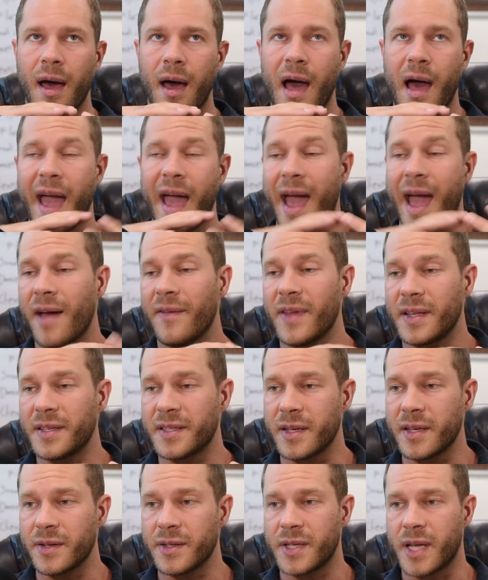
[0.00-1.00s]
I have that
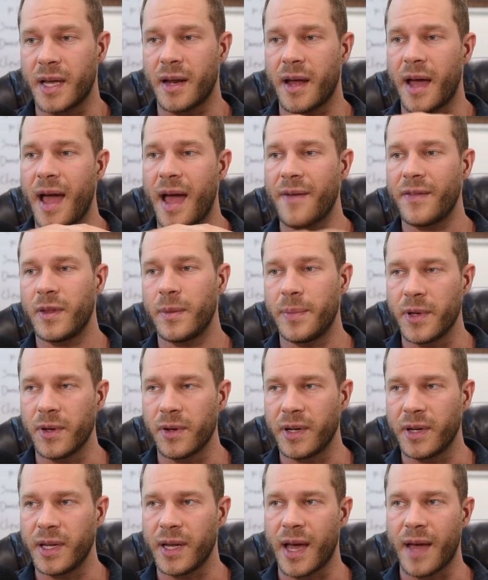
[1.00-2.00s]
skill set. I have the
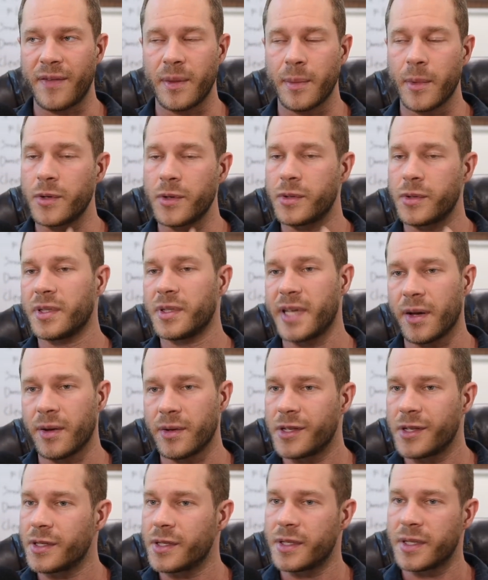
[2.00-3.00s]
ability, I have the emotional
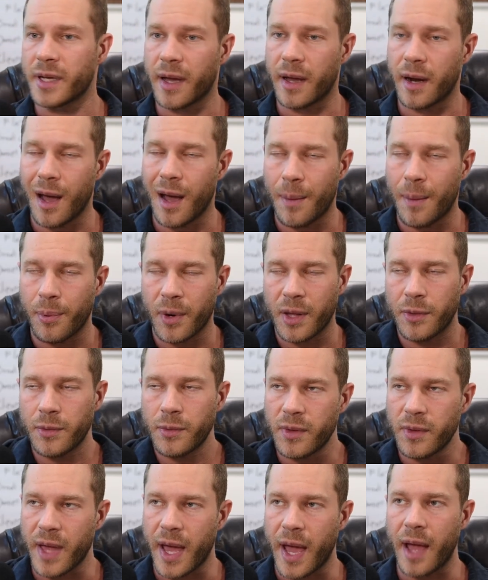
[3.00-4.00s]
intelligence to kind of operate
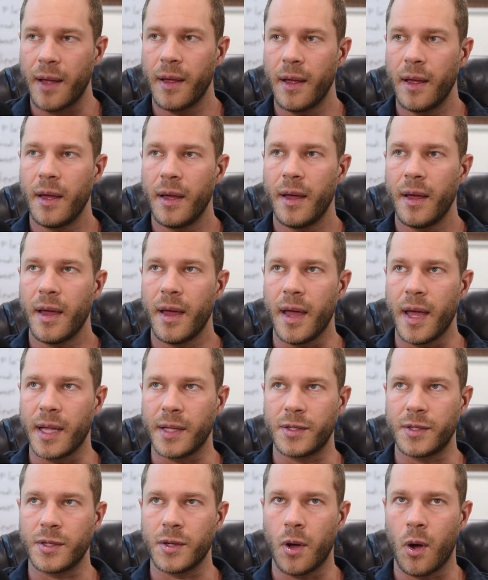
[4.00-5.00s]
through that.
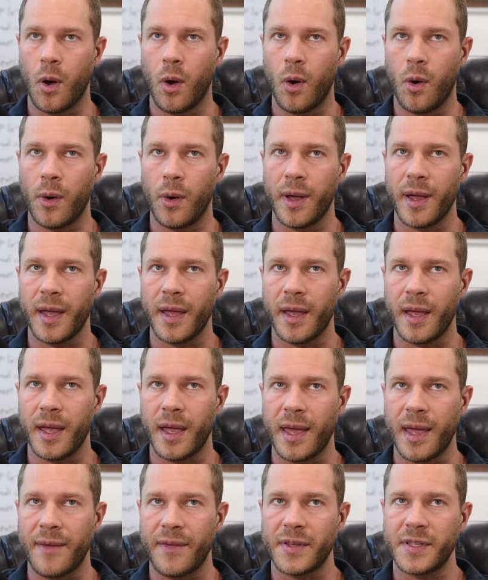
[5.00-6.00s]
And so
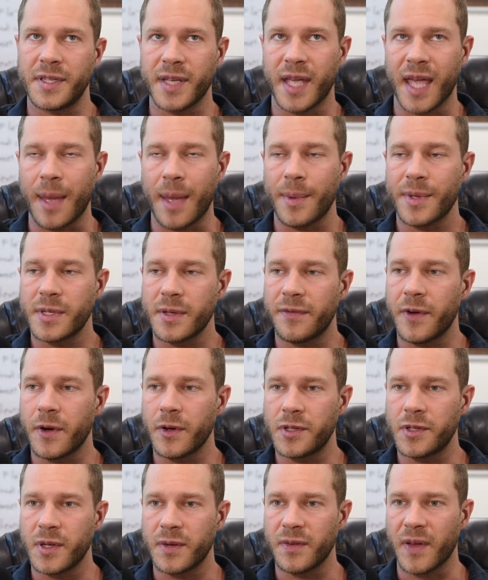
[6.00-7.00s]
if it's a game as a
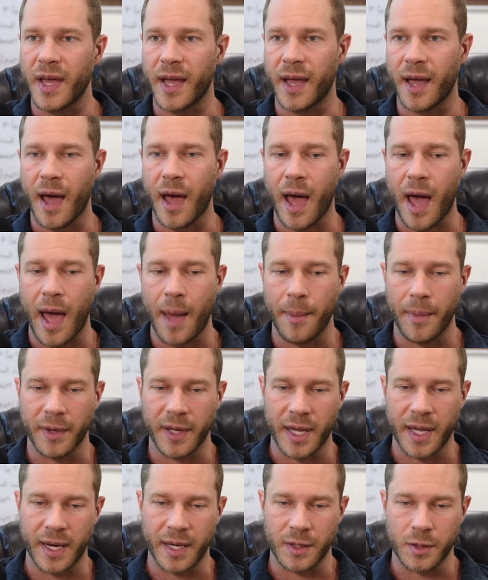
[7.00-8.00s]
function of like
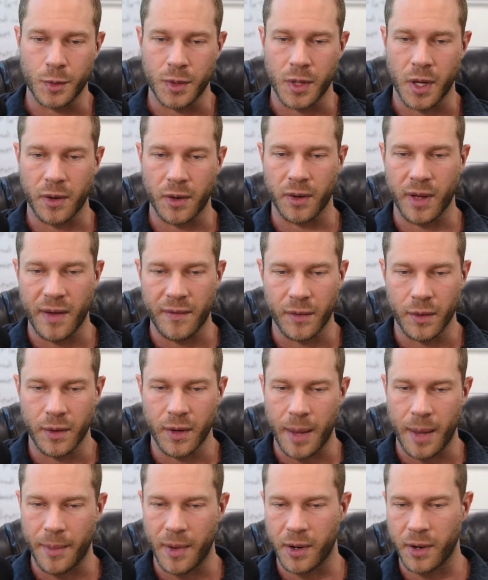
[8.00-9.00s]
I'm getting to another
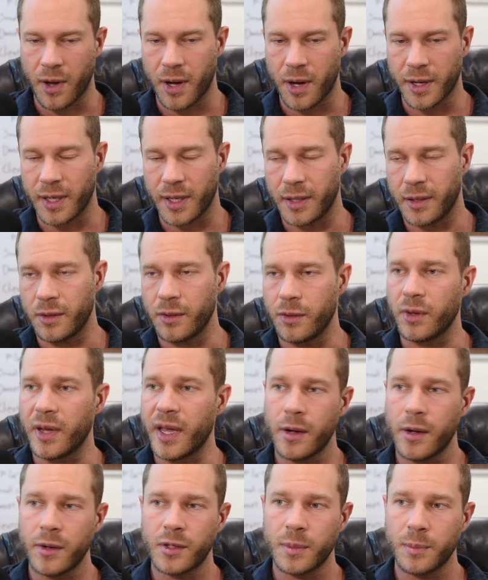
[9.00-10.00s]
level, I'm unlocking new
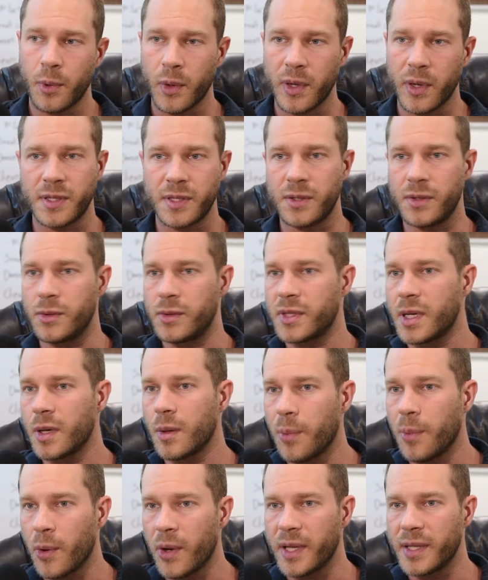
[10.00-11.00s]
character points and new
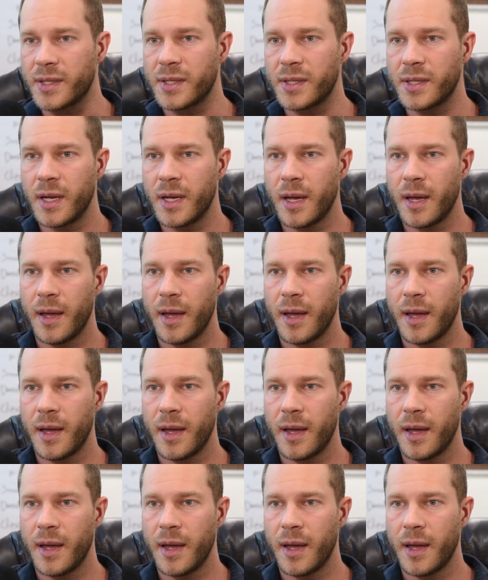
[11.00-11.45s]
skill points.